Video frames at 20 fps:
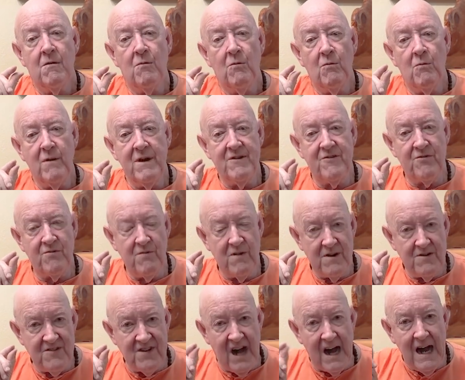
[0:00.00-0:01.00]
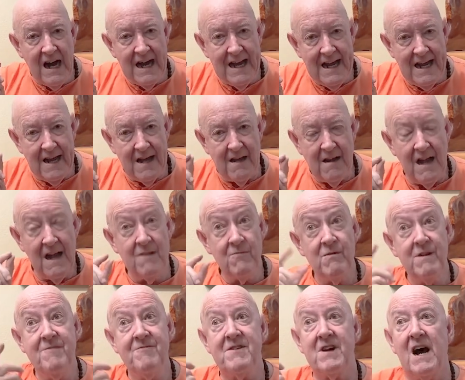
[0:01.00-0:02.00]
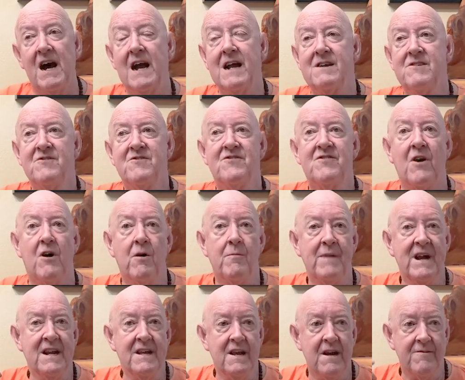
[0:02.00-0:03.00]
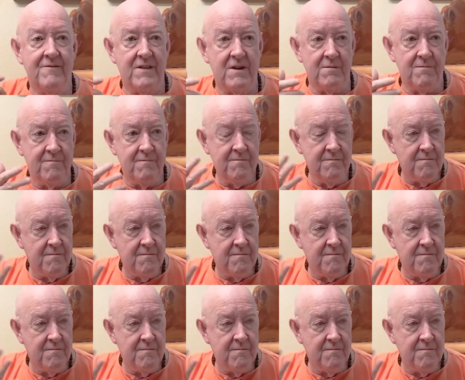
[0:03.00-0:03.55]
which we're tying, and we've tied so many of them.